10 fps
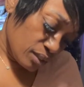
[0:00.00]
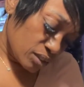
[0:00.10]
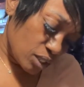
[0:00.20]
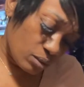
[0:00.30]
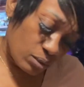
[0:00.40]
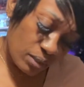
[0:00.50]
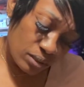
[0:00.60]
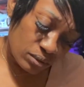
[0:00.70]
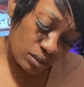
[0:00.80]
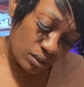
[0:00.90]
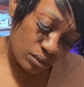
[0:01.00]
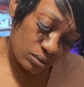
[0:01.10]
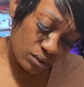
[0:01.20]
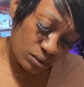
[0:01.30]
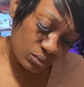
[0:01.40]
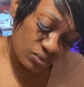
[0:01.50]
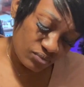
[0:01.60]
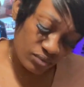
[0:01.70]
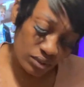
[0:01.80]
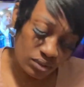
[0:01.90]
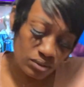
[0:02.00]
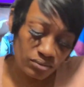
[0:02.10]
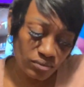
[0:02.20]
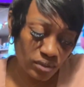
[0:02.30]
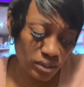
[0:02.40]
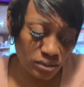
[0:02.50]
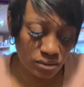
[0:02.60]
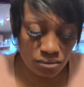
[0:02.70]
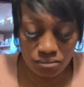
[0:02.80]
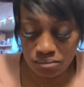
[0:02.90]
Tell me about Leo, Someone Venus, Rising.